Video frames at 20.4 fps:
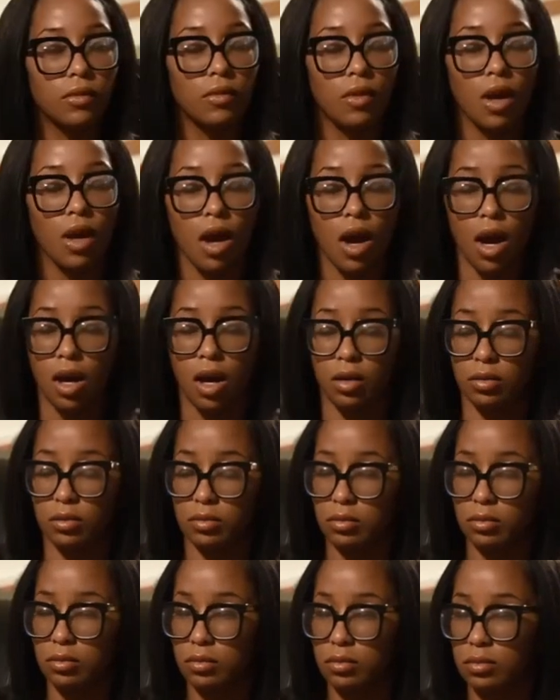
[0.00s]
She was
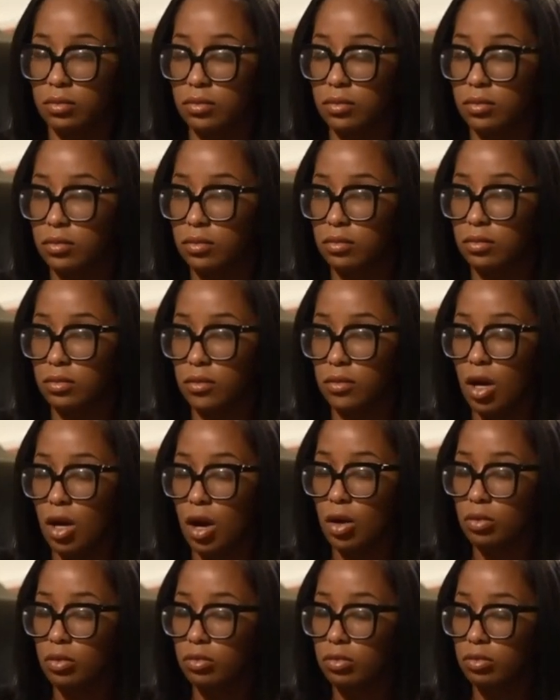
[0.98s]
disappointed but
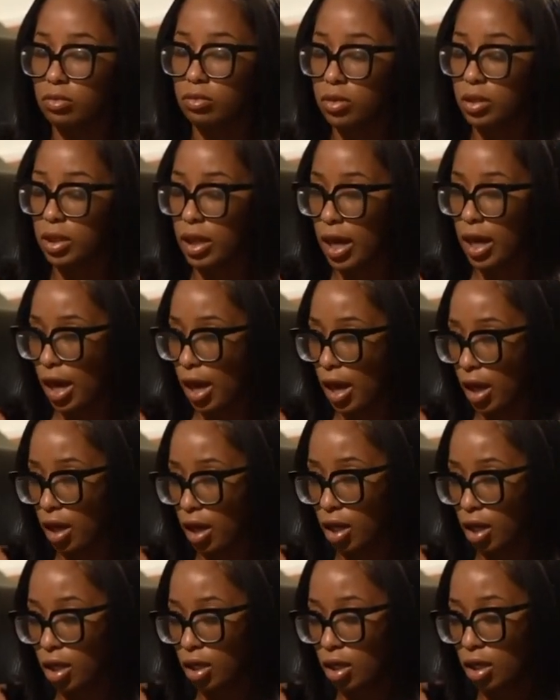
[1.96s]
supportive, gave me
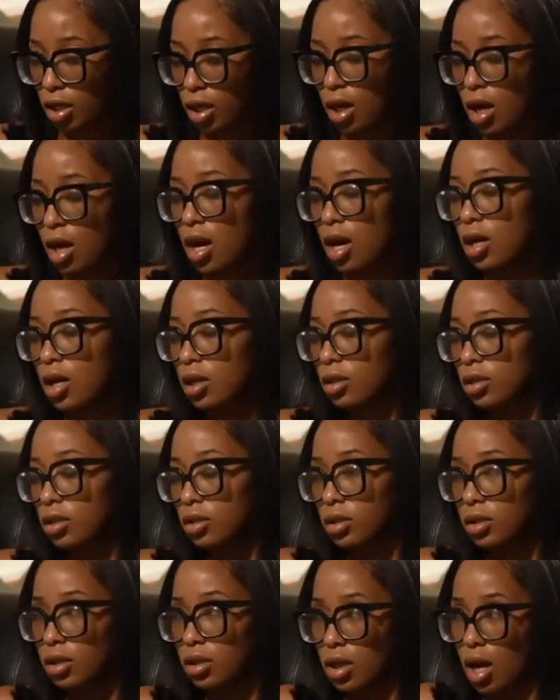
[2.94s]
her key to get back
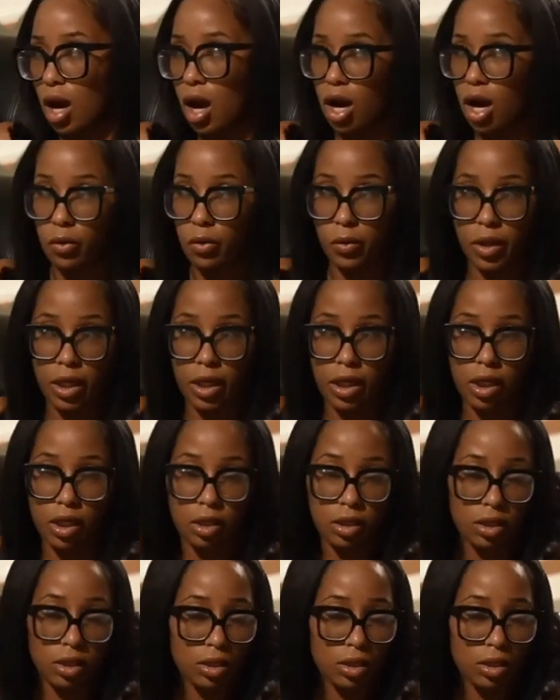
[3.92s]
in and everything.